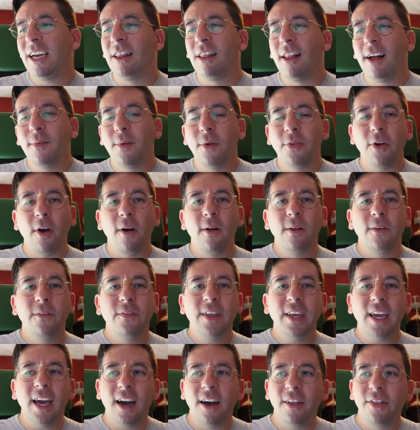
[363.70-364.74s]
along with all of
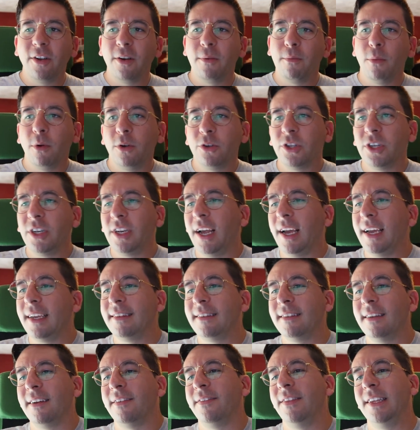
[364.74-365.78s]
the other
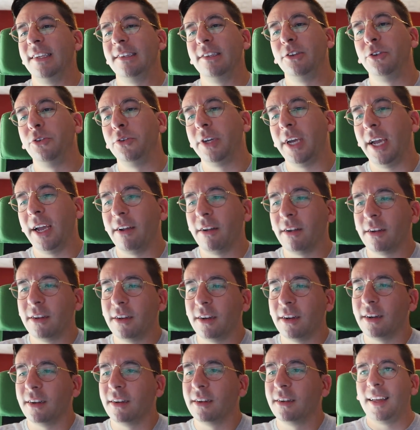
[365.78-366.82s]
merchandise of this new
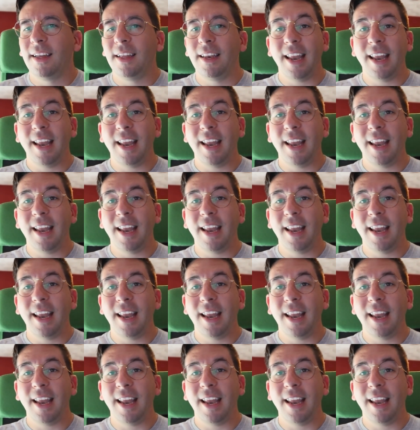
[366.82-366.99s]
character.